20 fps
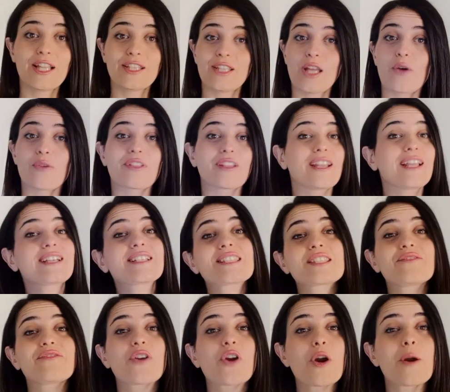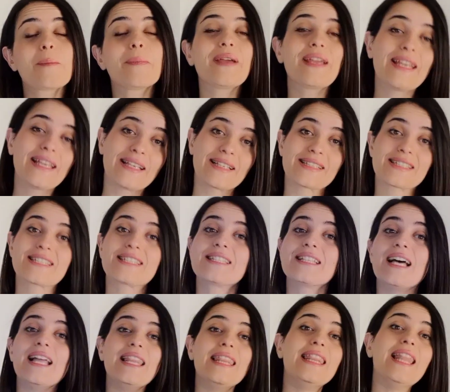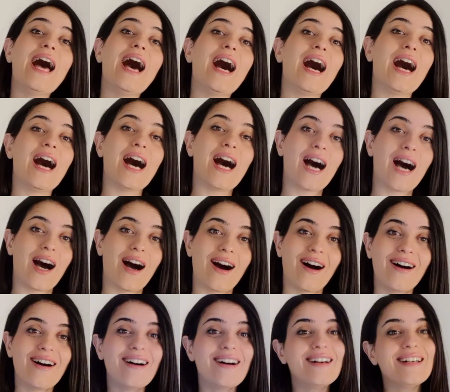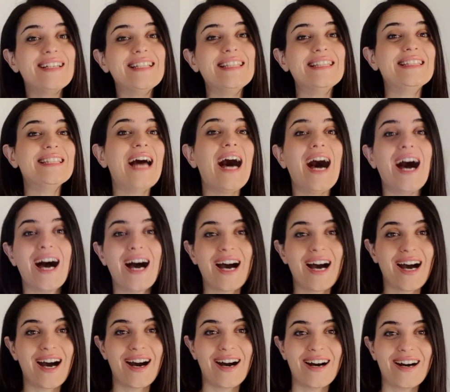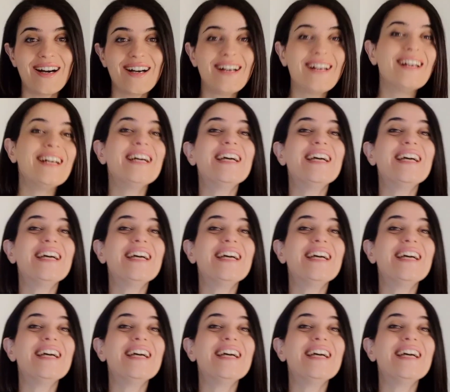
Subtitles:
Now the next verb is laha, laha.